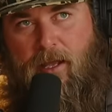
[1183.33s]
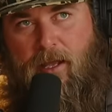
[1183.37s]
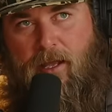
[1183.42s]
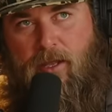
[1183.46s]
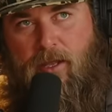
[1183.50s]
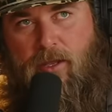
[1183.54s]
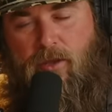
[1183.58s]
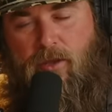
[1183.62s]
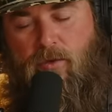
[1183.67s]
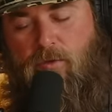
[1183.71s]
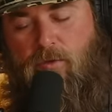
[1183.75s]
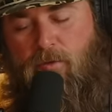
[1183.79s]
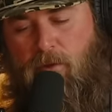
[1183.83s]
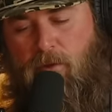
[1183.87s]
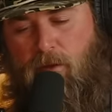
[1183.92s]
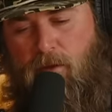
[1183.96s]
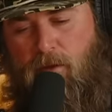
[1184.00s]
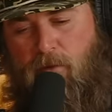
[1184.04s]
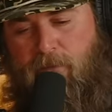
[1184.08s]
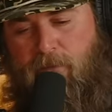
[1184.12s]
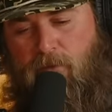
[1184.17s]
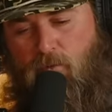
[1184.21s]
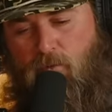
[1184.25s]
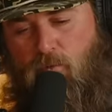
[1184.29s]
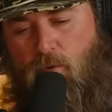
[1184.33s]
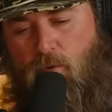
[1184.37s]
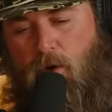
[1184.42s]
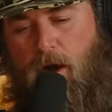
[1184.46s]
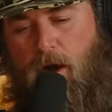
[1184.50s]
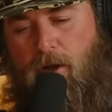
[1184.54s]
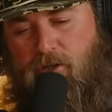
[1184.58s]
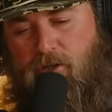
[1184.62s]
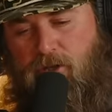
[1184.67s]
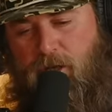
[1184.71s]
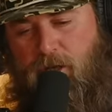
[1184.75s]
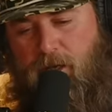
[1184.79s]
you if you
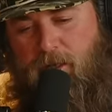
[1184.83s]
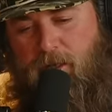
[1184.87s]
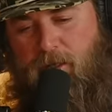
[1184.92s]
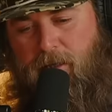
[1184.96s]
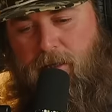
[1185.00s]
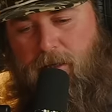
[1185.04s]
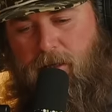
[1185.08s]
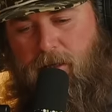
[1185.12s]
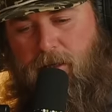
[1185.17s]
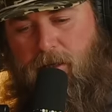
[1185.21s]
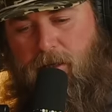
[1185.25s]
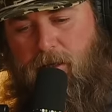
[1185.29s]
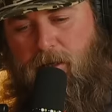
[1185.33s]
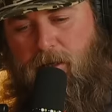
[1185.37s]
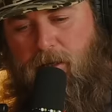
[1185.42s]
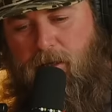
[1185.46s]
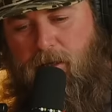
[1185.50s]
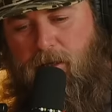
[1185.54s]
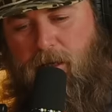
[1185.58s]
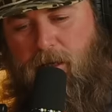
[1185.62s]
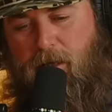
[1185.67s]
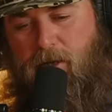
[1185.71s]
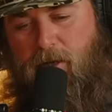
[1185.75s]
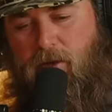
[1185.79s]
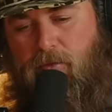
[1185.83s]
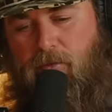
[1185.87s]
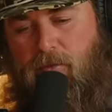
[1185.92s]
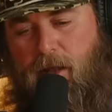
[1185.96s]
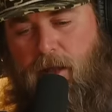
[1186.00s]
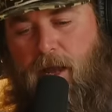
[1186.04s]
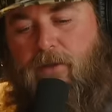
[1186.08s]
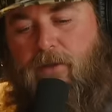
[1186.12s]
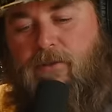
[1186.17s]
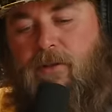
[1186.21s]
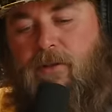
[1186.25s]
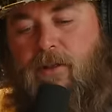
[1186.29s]
watch it and you
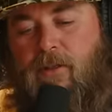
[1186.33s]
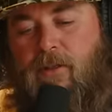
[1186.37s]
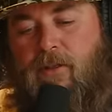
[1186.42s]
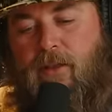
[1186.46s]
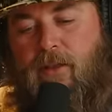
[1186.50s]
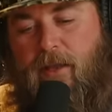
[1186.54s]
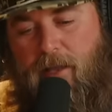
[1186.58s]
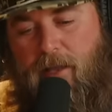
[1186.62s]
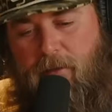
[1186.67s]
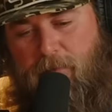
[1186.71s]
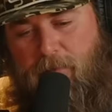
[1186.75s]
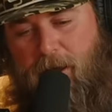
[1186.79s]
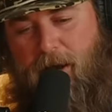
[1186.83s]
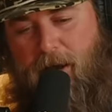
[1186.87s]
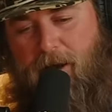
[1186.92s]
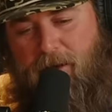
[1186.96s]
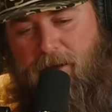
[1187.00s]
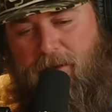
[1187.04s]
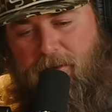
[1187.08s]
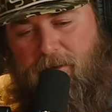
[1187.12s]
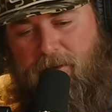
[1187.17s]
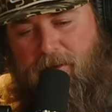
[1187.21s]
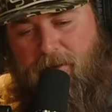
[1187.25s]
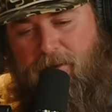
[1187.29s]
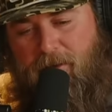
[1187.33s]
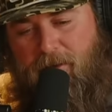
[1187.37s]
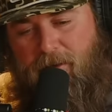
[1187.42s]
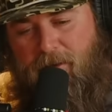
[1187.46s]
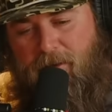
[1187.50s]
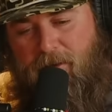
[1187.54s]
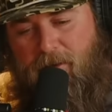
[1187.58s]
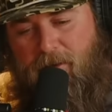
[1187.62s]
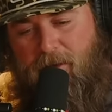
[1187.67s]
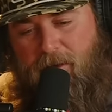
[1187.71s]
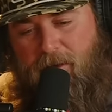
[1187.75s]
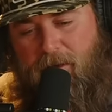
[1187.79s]
actually think about it,
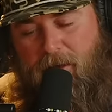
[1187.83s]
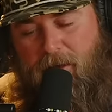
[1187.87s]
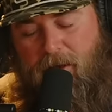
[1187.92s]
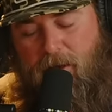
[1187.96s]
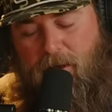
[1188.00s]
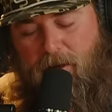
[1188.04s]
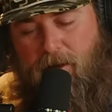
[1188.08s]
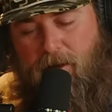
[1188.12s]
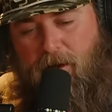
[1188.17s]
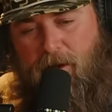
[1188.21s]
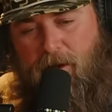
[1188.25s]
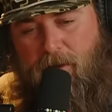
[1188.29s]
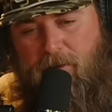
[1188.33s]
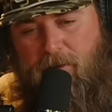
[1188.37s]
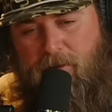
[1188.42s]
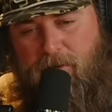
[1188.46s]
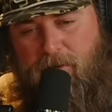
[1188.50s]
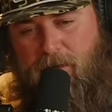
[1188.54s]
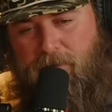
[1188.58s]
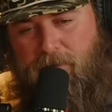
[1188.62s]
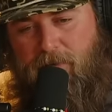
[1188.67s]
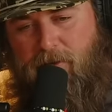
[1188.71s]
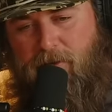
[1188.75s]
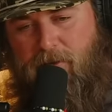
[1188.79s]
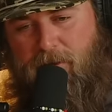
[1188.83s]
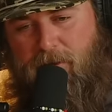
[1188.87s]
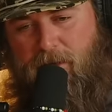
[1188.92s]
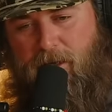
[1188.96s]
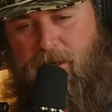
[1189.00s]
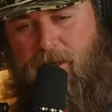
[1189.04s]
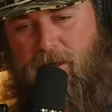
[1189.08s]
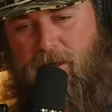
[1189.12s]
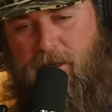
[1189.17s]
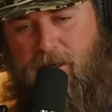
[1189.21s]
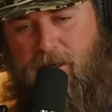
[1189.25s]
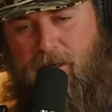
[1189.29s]
a lot of the stuff you're
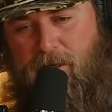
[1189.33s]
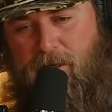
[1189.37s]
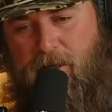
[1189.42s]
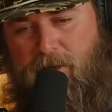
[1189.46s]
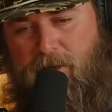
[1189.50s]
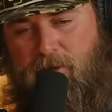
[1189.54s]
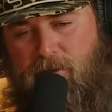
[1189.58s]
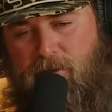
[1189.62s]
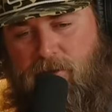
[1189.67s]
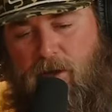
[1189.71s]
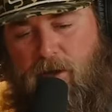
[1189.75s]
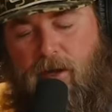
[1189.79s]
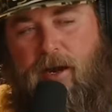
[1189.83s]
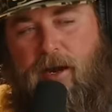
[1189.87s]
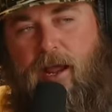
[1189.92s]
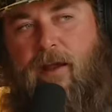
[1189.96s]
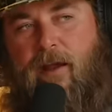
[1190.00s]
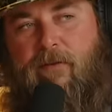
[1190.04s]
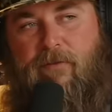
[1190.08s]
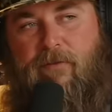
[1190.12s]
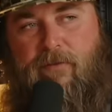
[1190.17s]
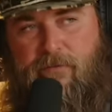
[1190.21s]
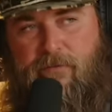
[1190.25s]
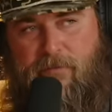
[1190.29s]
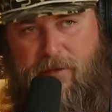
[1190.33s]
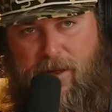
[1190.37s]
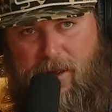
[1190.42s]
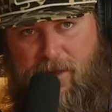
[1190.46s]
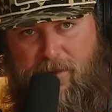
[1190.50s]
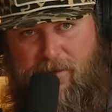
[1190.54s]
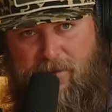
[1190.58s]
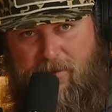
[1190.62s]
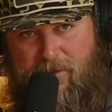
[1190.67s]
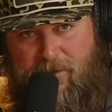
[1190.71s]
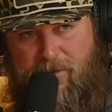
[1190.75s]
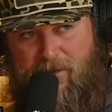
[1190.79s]
seeing is shot after the
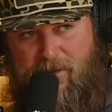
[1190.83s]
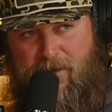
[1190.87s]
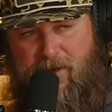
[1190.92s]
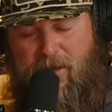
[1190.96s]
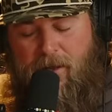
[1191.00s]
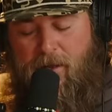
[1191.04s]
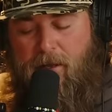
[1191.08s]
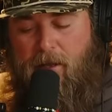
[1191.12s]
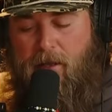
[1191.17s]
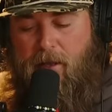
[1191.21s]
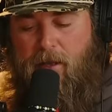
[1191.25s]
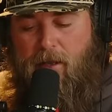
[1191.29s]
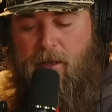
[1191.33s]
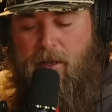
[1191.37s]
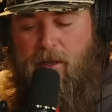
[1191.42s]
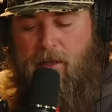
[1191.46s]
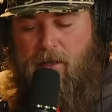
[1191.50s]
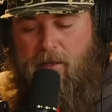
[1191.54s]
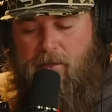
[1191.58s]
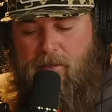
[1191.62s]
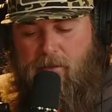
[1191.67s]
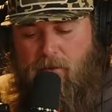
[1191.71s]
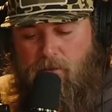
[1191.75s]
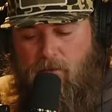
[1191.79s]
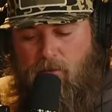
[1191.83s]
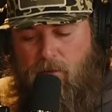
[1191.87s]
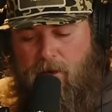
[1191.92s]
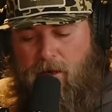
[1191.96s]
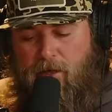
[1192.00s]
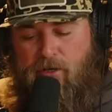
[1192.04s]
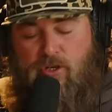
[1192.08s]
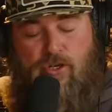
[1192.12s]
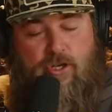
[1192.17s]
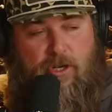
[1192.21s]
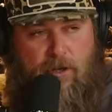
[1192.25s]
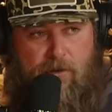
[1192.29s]
fact. So when
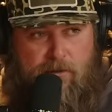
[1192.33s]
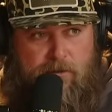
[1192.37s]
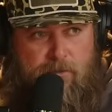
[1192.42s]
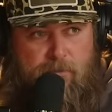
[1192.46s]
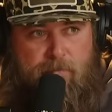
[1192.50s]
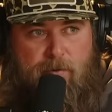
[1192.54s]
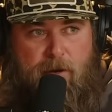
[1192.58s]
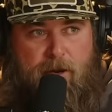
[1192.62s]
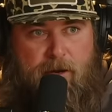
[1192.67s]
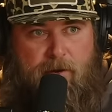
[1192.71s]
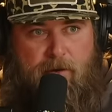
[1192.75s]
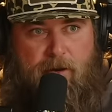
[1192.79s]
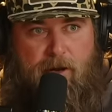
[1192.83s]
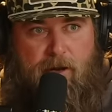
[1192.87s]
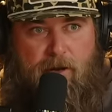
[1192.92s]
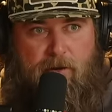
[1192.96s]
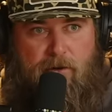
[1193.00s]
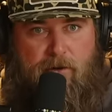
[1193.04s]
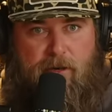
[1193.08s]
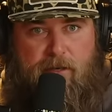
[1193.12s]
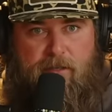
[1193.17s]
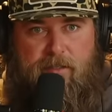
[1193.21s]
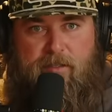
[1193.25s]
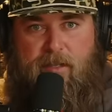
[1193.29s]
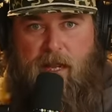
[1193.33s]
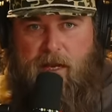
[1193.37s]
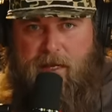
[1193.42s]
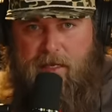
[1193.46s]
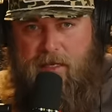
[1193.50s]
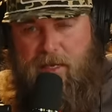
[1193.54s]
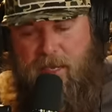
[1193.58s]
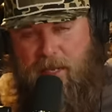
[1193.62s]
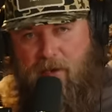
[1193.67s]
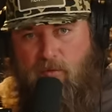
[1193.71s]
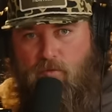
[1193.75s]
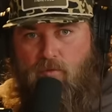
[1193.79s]
it shows the predator hunter, he's like
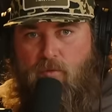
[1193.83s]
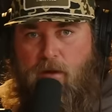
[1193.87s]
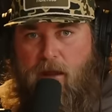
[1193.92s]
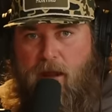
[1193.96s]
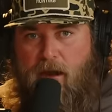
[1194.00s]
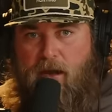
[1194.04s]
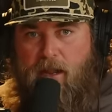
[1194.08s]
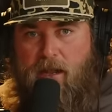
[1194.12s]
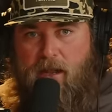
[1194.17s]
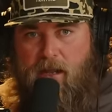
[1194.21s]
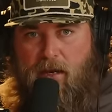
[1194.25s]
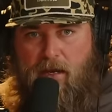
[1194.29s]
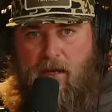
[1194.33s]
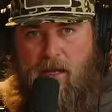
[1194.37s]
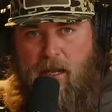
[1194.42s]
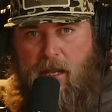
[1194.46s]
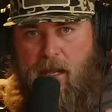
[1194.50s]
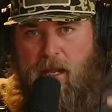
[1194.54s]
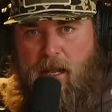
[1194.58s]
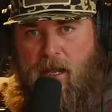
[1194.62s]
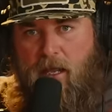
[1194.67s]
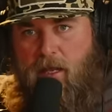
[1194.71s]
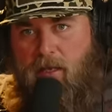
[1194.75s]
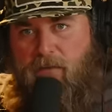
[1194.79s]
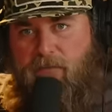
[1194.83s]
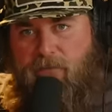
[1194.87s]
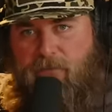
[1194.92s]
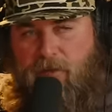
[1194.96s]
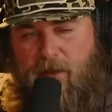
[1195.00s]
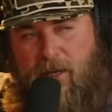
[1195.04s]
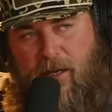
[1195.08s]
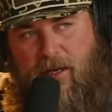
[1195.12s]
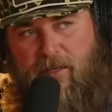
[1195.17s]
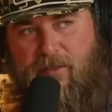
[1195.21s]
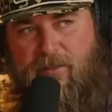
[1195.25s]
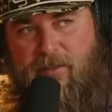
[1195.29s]
getting ready and he's
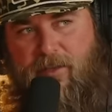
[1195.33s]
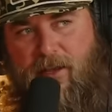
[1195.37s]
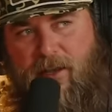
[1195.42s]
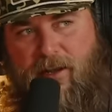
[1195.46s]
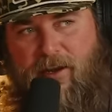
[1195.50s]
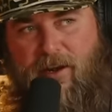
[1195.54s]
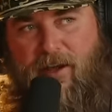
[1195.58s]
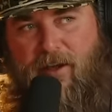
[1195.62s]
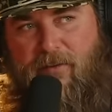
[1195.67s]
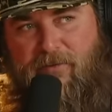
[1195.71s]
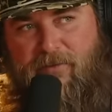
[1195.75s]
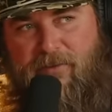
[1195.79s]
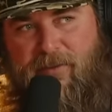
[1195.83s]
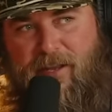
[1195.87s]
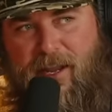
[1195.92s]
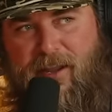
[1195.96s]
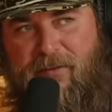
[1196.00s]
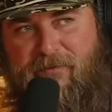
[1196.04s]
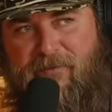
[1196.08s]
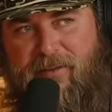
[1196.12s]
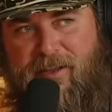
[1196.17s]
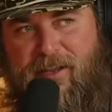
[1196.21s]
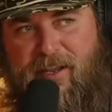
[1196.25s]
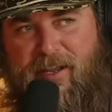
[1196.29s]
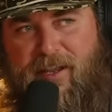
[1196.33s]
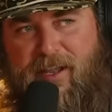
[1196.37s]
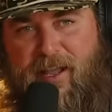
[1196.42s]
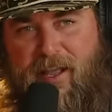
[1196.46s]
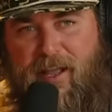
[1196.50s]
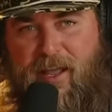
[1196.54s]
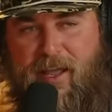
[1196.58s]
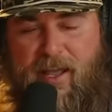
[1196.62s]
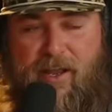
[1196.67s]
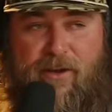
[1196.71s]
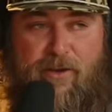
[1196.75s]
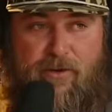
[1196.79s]
flicking his gun off safety,
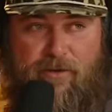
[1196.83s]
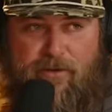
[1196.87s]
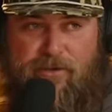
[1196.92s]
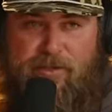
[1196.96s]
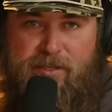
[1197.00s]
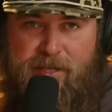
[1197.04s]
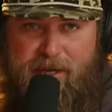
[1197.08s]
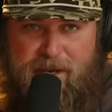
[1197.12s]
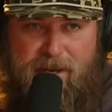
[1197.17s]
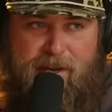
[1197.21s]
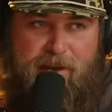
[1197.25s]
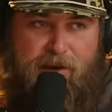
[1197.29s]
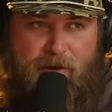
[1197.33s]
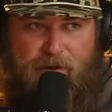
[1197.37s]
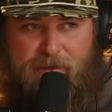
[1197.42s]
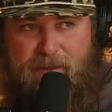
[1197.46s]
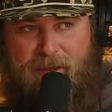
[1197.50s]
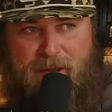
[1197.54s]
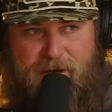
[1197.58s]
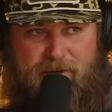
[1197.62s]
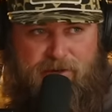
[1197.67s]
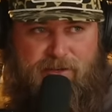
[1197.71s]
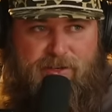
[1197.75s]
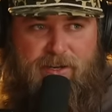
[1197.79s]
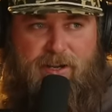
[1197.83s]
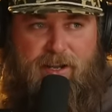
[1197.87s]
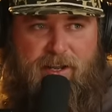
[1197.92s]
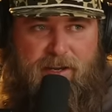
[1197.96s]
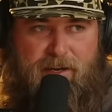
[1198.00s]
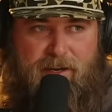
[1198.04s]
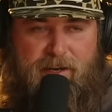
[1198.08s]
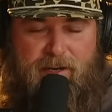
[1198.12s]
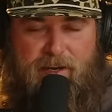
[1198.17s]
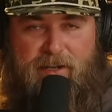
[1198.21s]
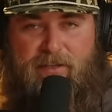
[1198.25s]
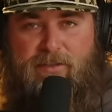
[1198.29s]
and you're seeing all that shit.
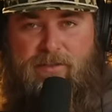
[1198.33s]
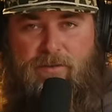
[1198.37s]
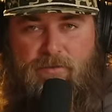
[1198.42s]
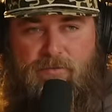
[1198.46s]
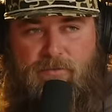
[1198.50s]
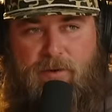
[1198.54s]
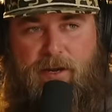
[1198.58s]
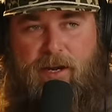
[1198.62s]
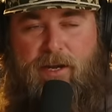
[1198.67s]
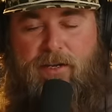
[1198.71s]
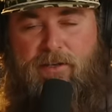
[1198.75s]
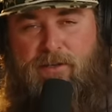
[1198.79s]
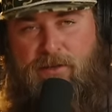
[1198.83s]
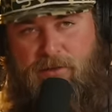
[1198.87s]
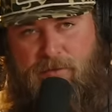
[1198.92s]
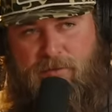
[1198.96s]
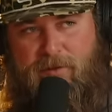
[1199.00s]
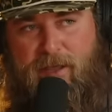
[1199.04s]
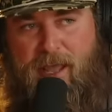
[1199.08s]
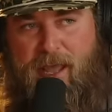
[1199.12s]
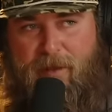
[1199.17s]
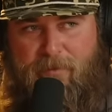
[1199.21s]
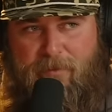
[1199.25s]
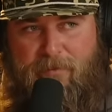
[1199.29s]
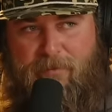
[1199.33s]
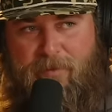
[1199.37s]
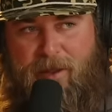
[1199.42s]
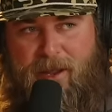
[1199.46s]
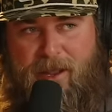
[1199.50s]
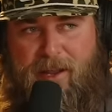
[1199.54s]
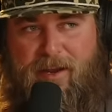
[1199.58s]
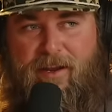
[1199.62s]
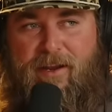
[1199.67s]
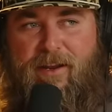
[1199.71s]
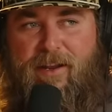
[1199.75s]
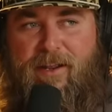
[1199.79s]
Unless they're running two
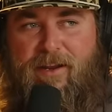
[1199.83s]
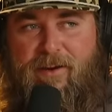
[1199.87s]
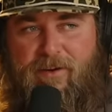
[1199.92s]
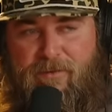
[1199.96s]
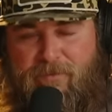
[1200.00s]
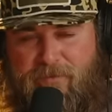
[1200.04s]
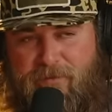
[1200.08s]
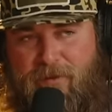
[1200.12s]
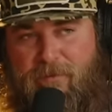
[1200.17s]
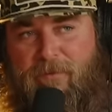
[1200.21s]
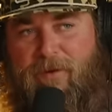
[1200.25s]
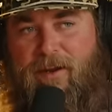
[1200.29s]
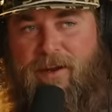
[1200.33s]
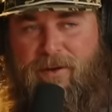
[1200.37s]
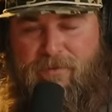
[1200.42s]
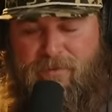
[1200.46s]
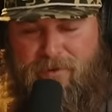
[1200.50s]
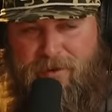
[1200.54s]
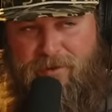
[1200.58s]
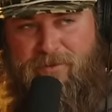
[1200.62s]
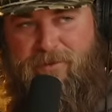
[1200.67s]
cameramen and they're filming it in real